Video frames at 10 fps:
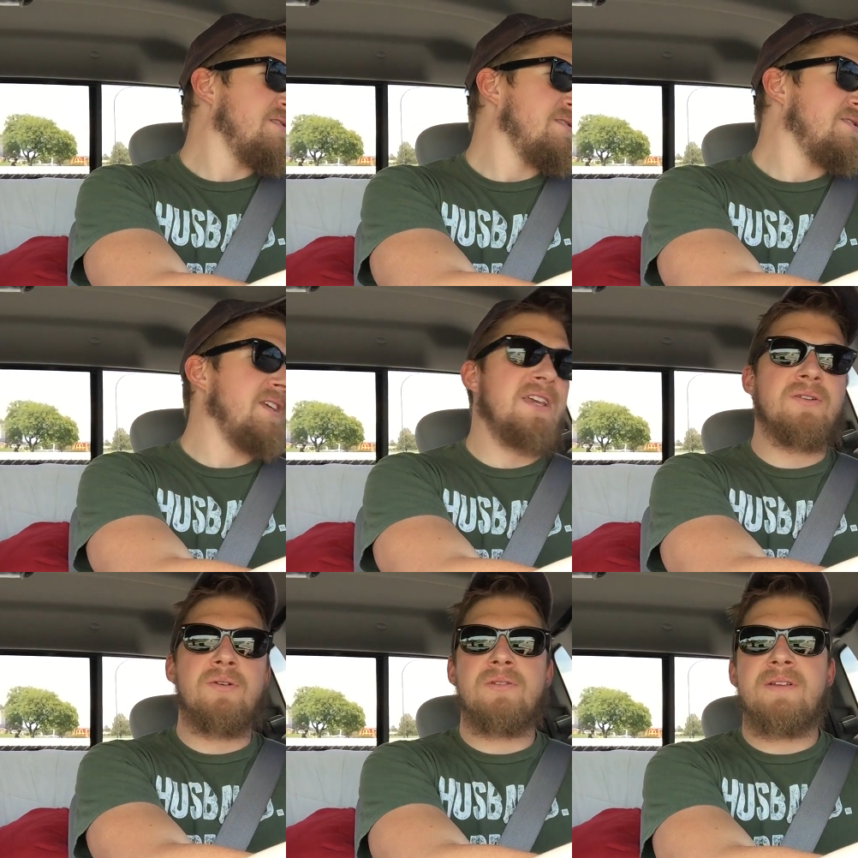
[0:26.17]

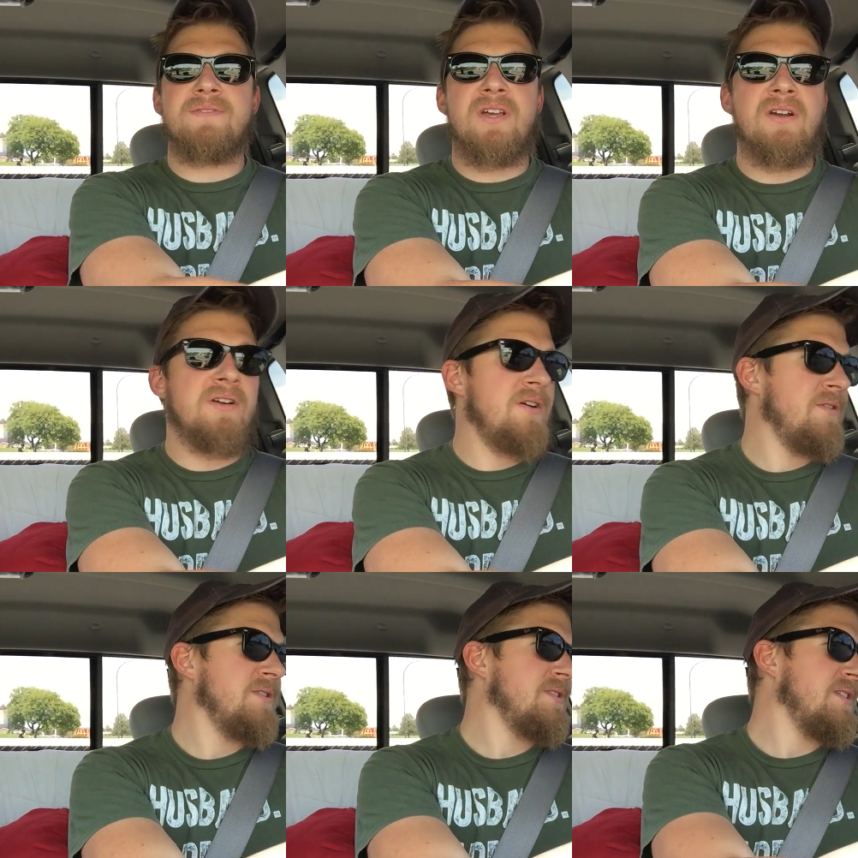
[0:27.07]
single, lives on her
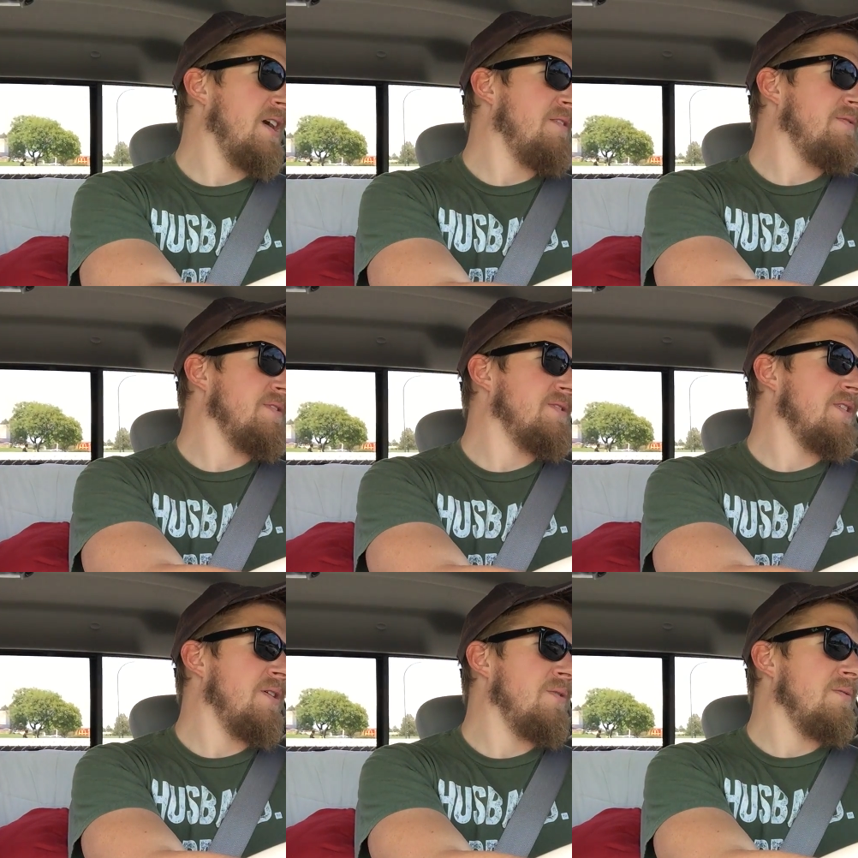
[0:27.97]
own and stuff, and
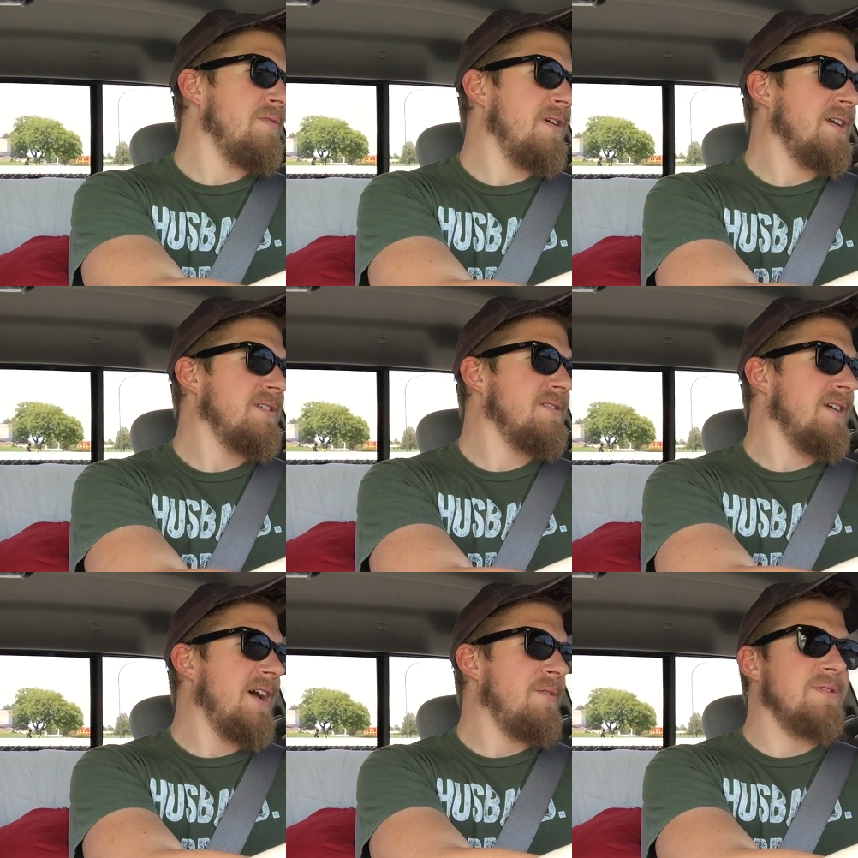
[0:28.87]
so
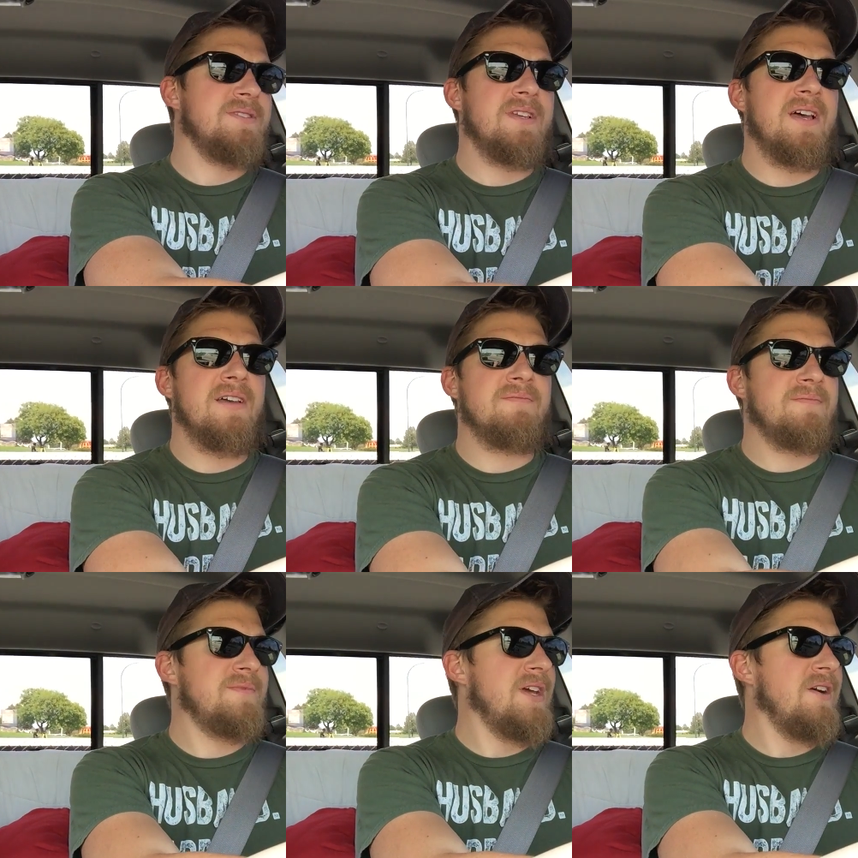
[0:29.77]
I was
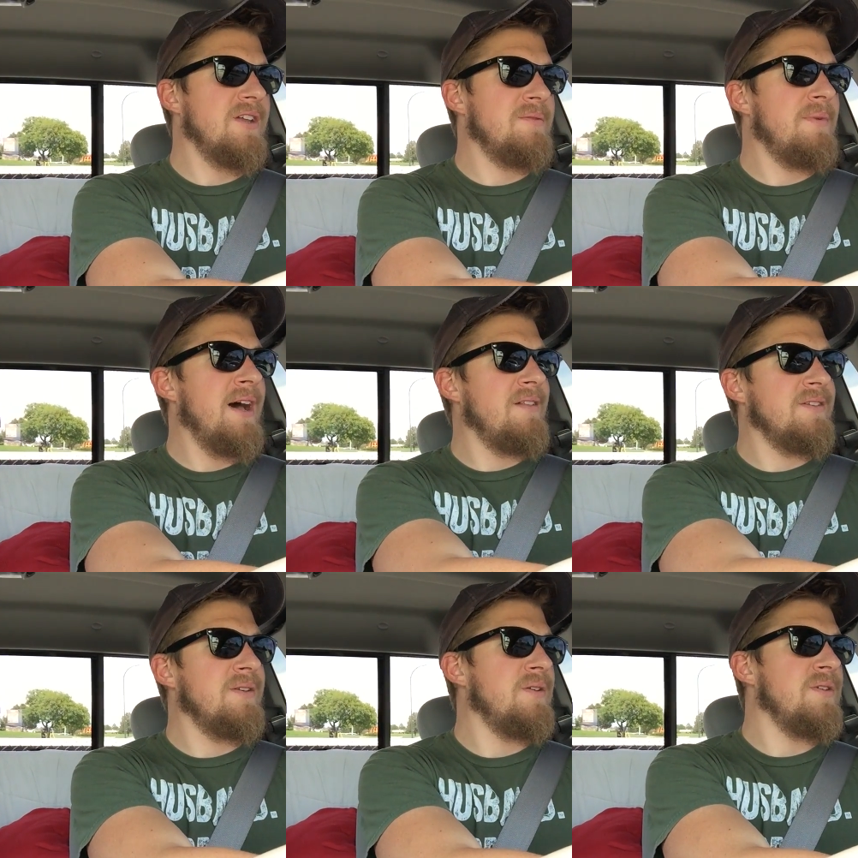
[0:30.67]
talking about,
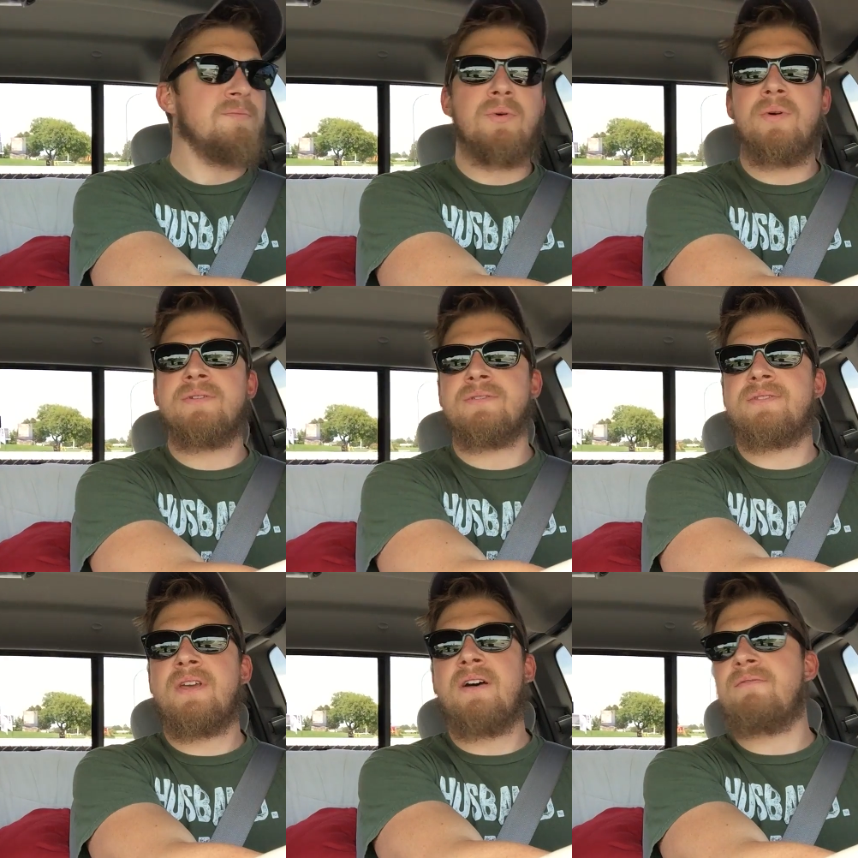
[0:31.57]
you know, the
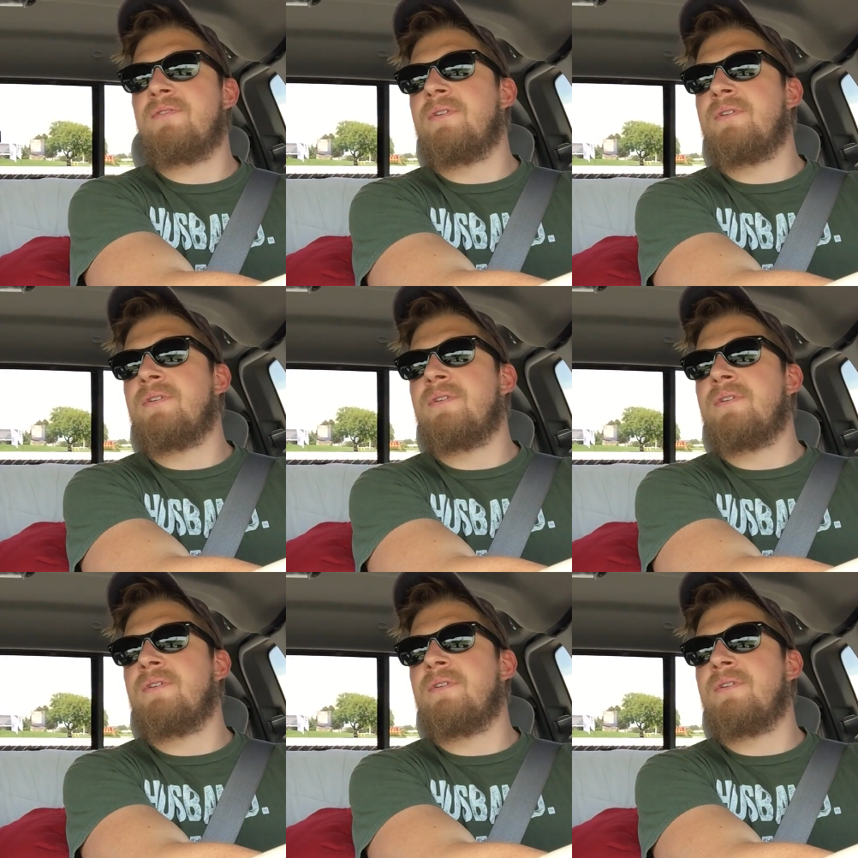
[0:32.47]
importance of